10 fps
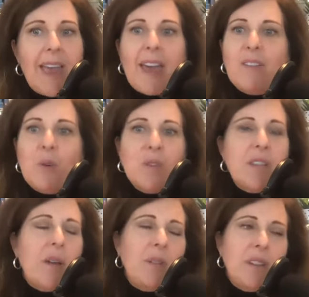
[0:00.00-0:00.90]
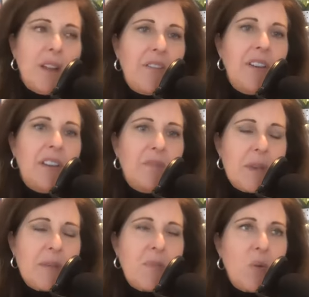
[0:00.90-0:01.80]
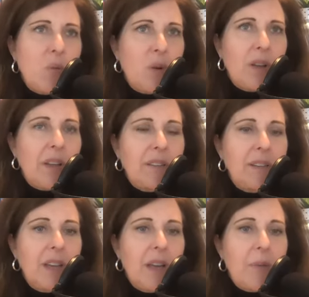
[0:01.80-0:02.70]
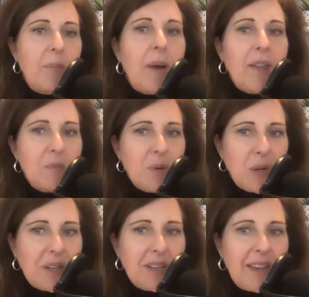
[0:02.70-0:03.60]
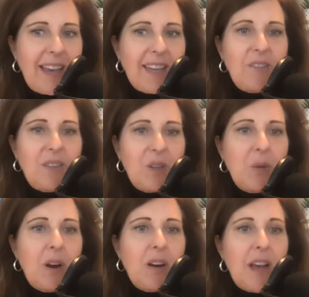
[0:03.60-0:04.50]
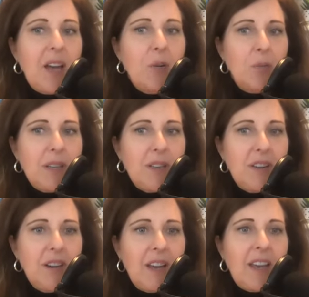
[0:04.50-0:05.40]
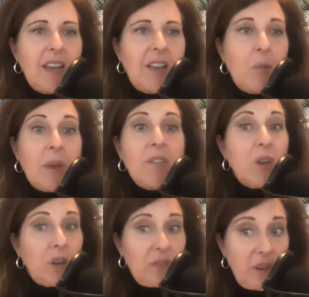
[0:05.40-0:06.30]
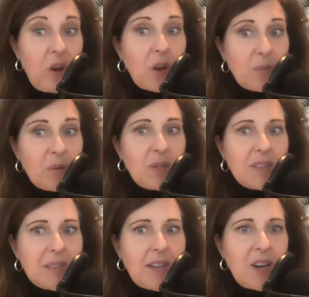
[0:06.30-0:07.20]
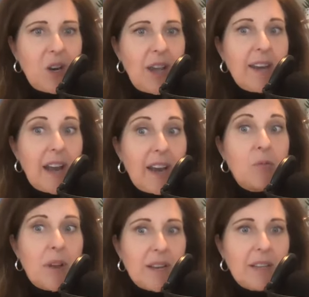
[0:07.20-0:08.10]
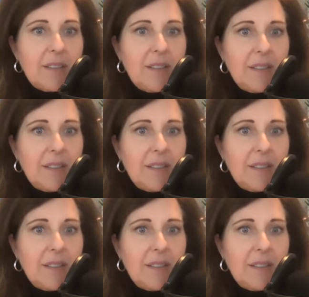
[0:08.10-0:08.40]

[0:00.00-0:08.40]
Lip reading: And of course, I would love it if people would buy the book. And if you are not a reader, we have the Audible is there, and I read it.